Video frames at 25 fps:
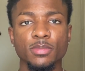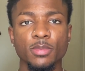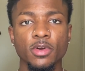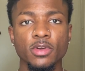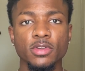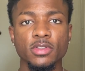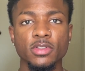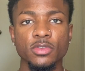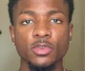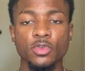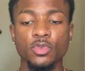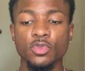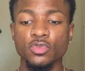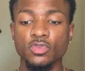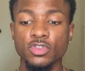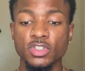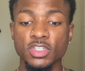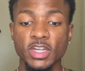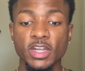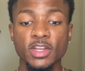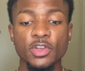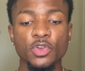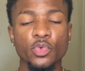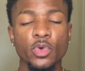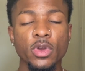person who
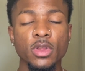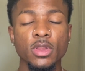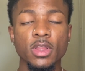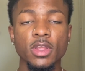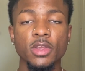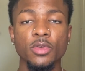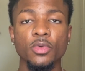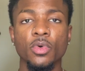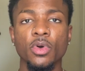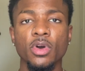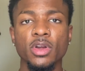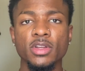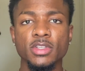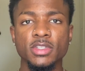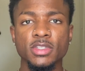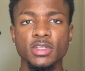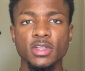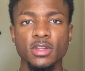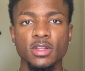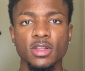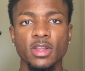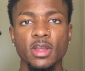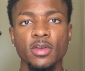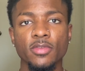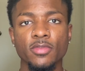genuinely wants to
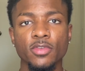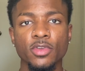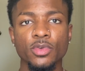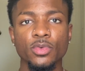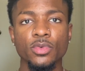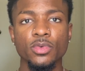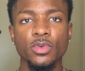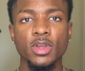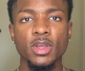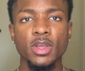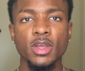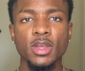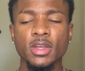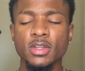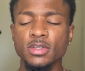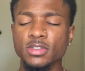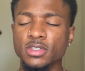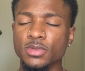love you